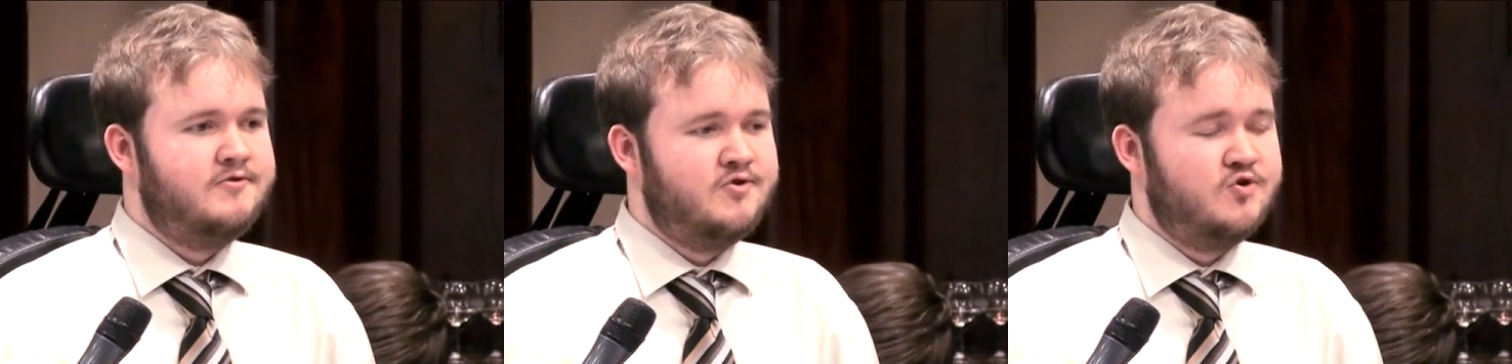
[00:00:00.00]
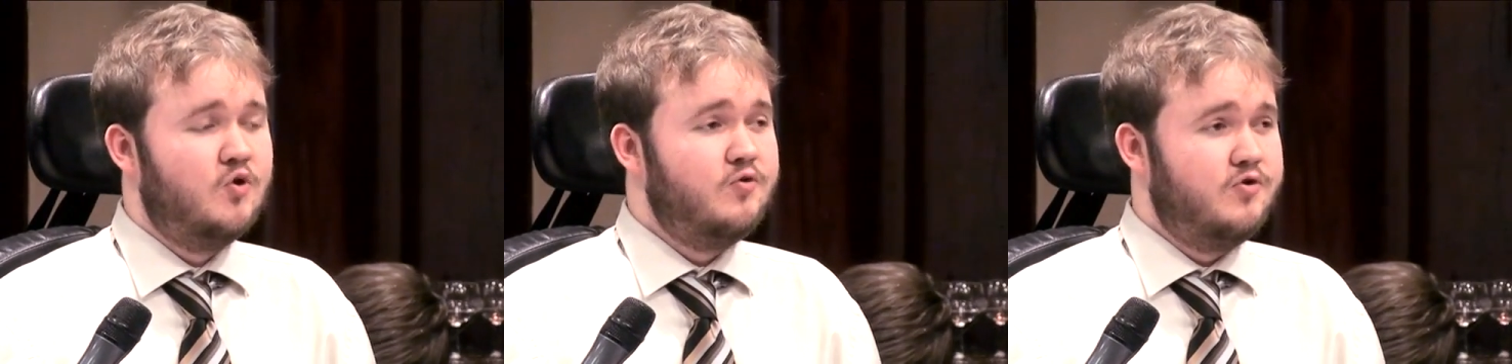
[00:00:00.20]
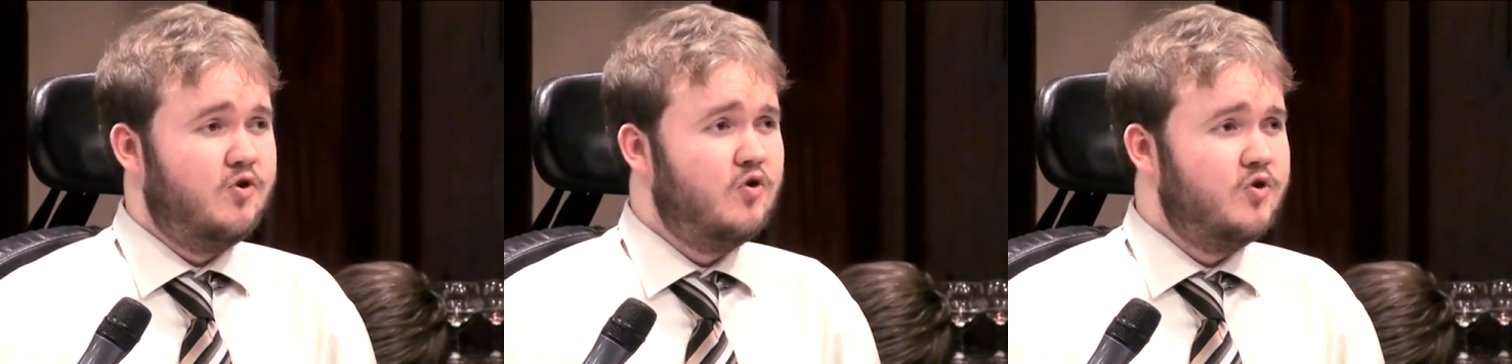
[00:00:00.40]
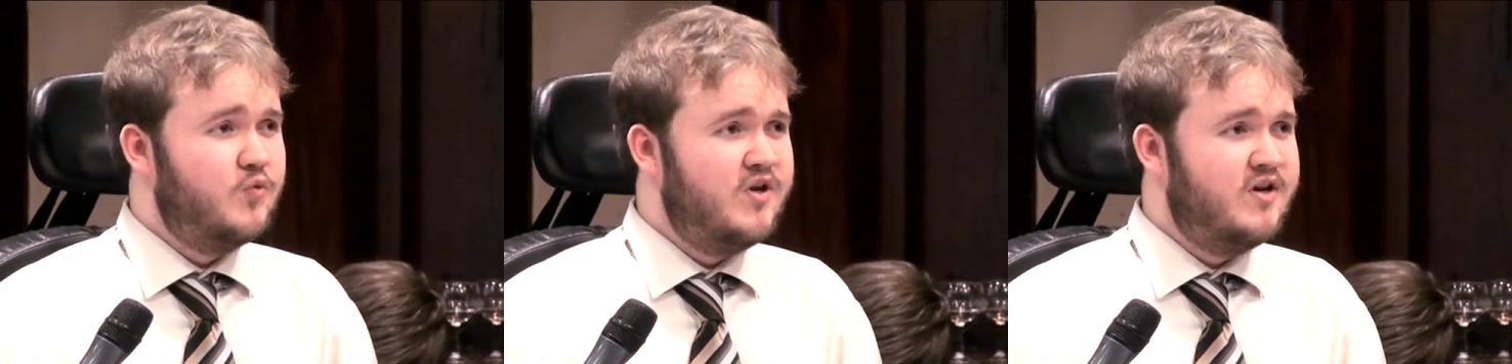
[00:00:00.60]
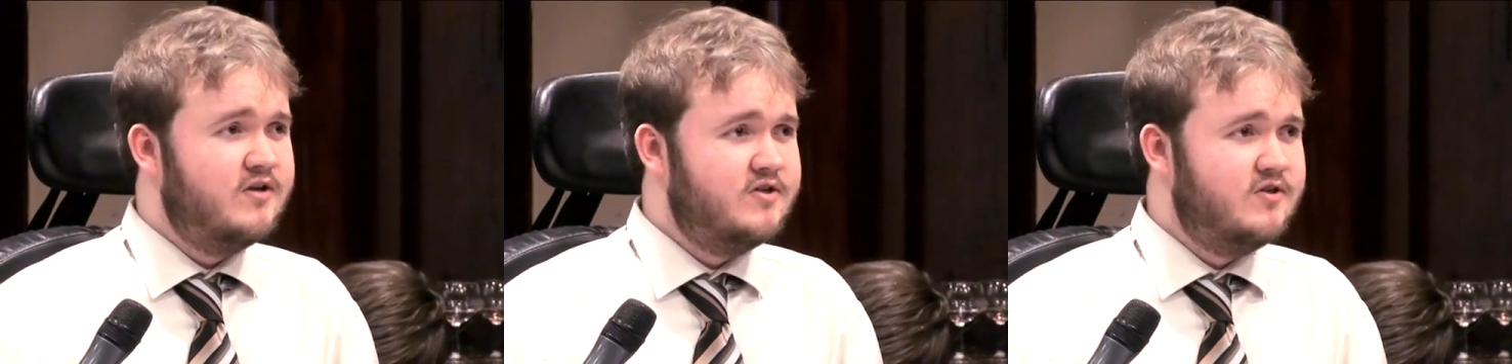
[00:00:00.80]
don't know that
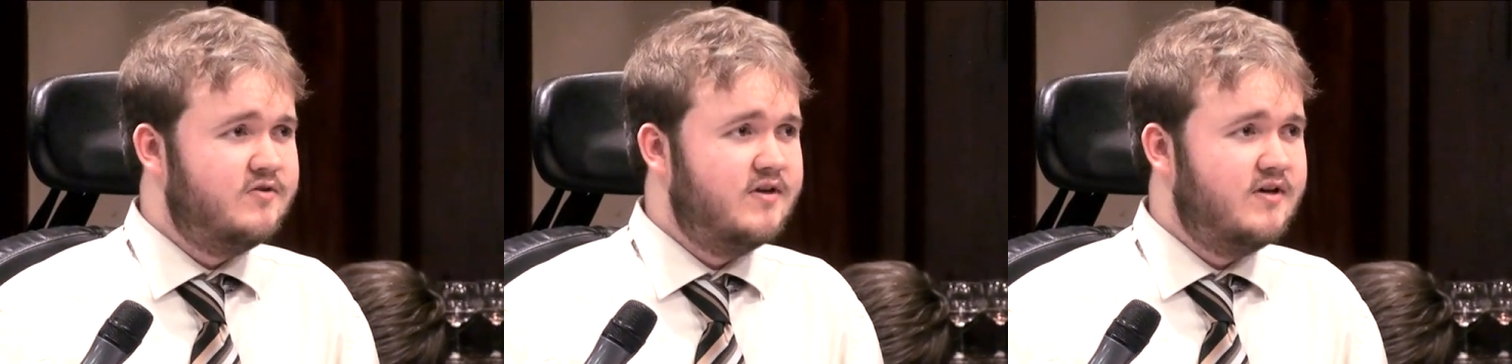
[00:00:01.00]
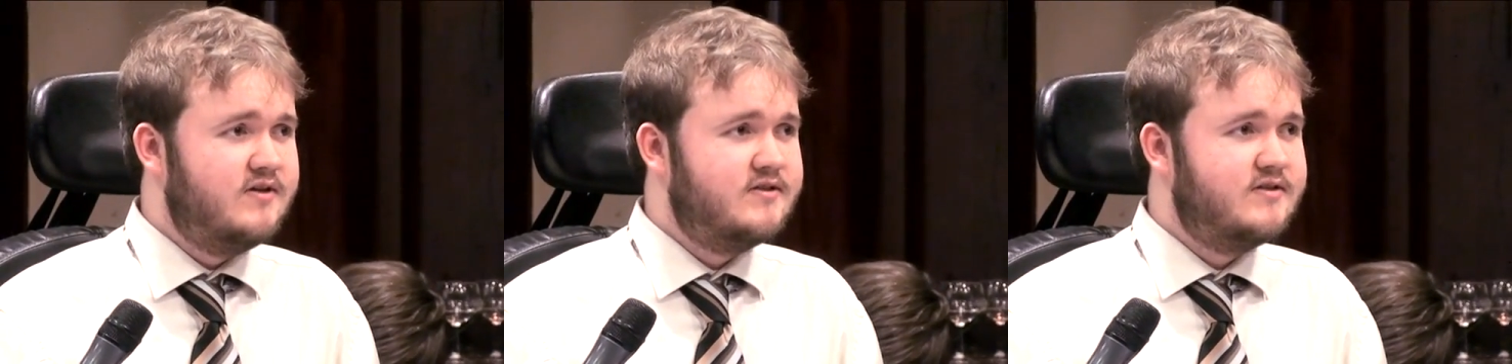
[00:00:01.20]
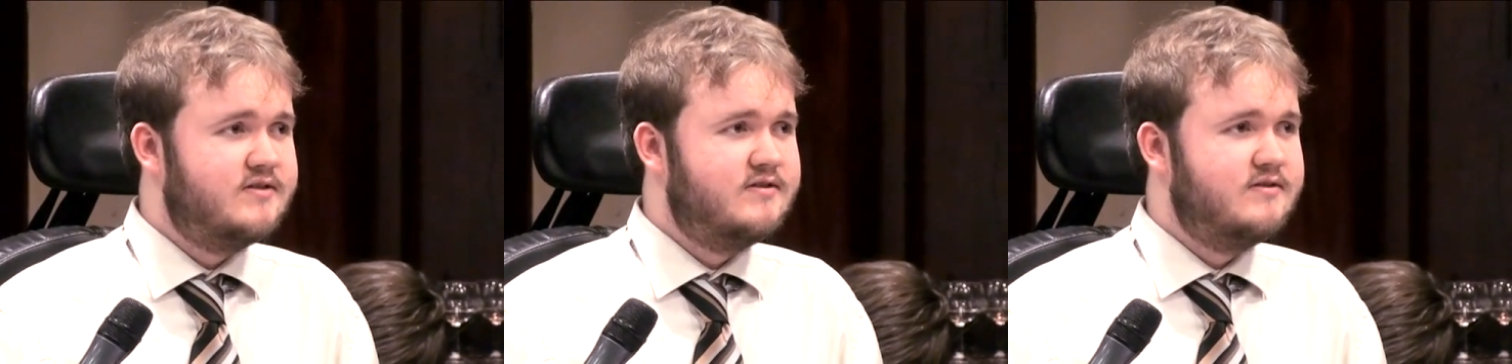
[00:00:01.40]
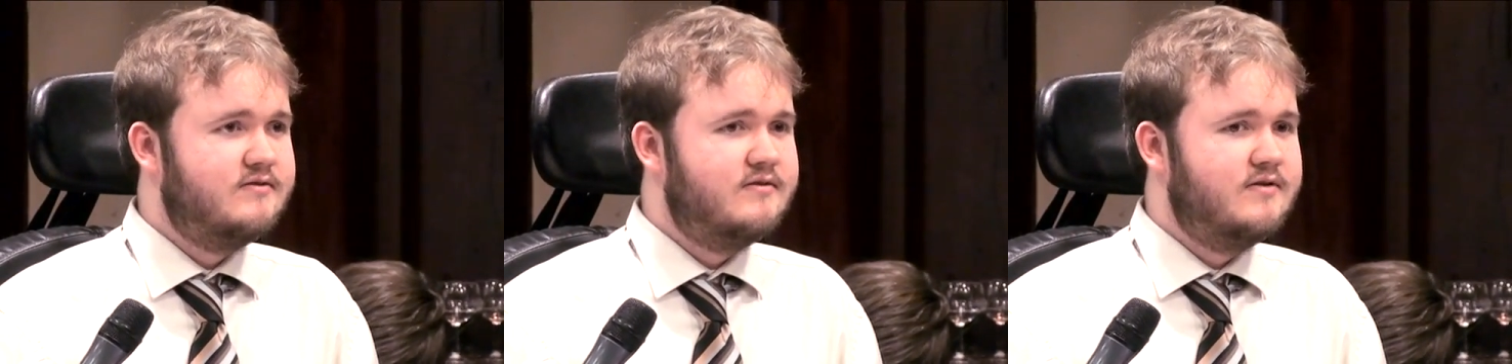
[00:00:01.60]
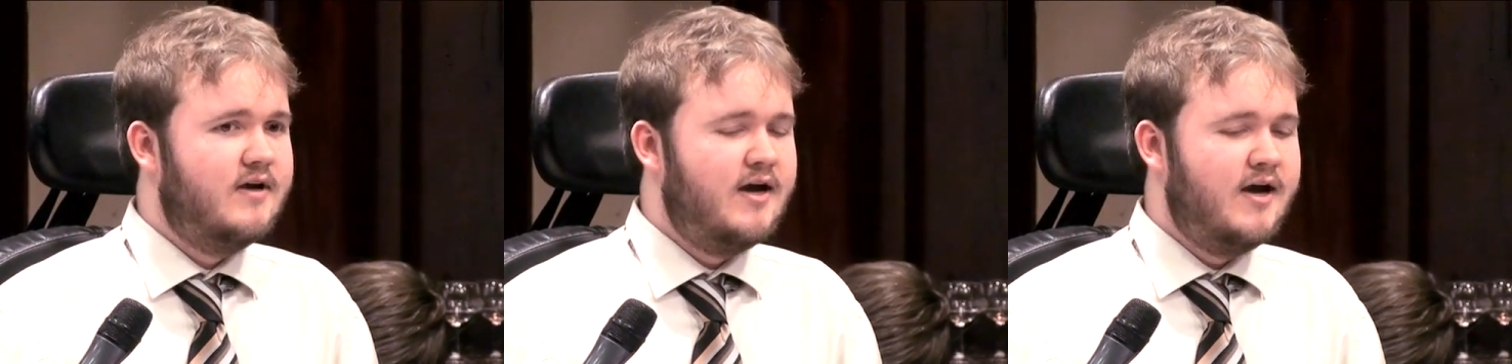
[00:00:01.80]
we can do things,
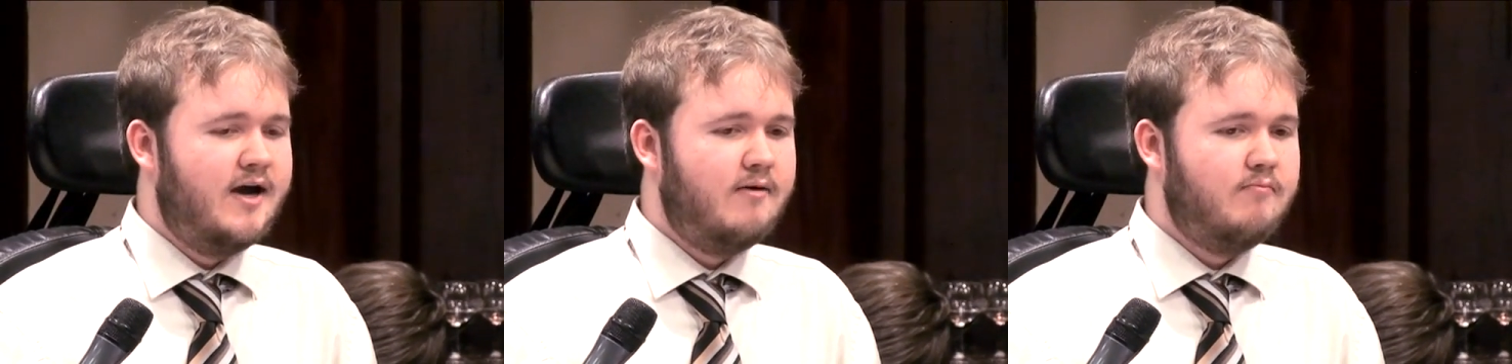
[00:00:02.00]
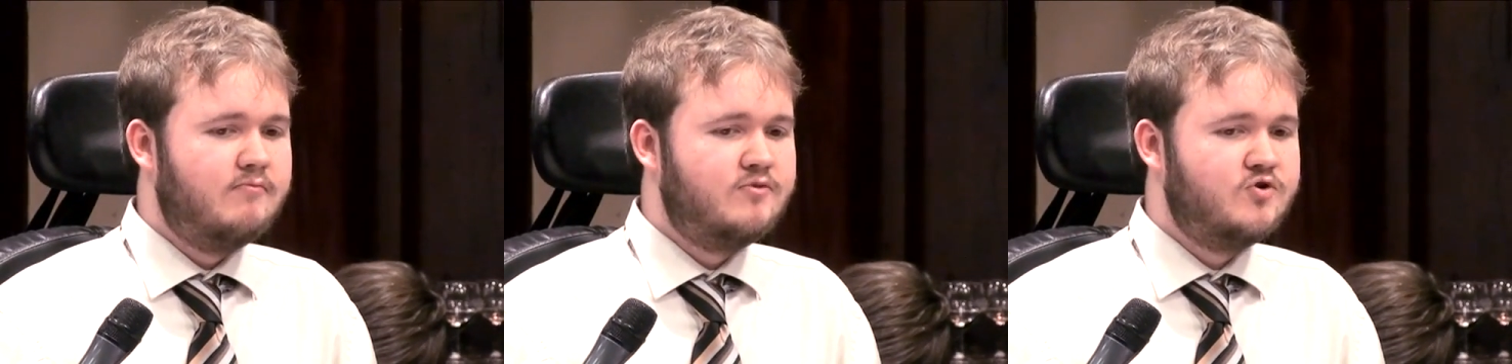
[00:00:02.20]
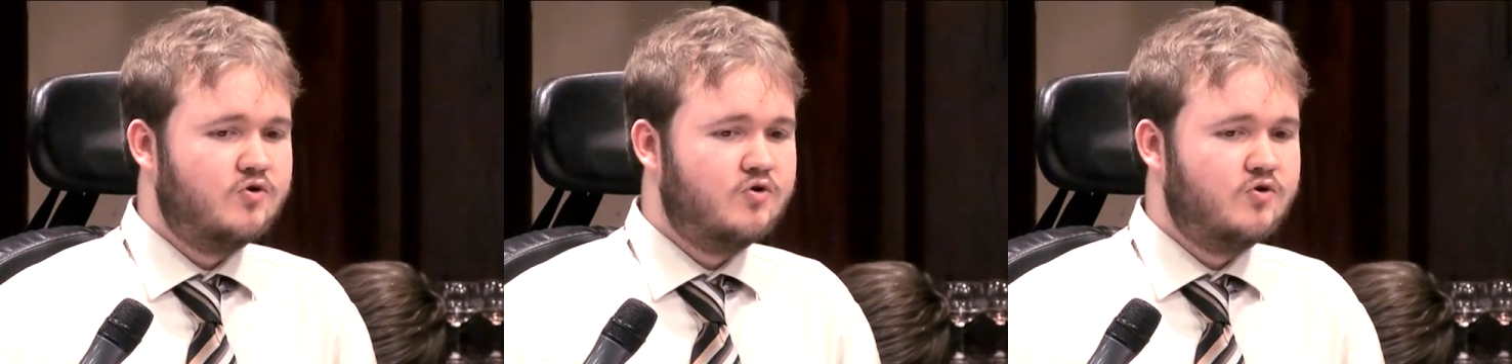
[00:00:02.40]
don't